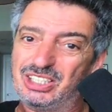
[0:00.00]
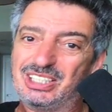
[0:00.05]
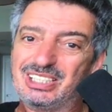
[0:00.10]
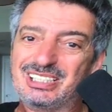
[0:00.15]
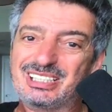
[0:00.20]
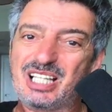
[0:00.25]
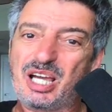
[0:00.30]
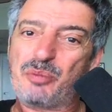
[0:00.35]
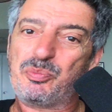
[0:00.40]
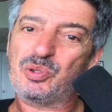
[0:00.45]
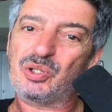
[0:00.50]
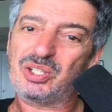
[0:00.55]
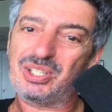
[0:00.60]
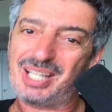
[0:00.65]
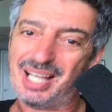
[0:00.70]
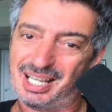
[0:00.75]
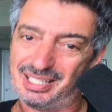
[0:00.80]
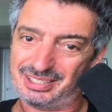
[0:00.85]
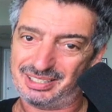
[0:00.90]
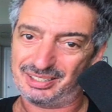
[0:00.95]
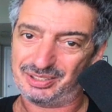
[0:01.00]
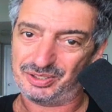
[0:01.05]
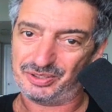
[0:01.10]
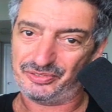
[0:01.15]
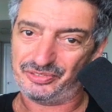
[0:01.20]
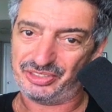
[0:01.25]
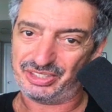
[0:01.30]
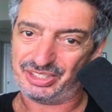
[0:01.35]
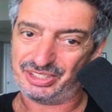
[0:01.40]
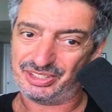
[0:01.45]
subclasses of
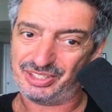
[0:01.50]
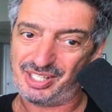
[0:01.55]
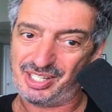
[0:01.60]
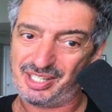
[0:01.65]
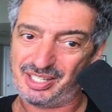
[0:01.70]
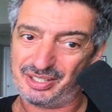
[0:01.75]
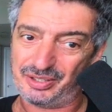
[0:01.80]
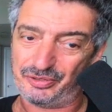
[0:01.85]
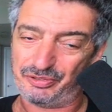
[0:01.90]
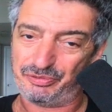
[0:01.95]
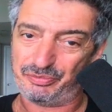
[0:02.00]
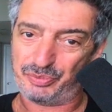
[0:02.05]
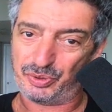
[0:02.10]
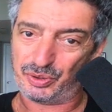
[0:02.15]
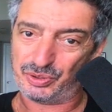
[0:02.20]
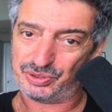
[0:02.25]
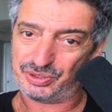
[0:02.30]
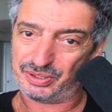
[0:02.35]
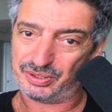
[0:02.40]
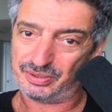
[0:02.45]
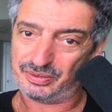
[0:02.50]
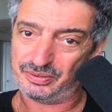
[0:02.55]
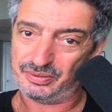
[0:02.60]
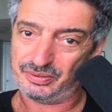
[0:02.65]
this guy, of person,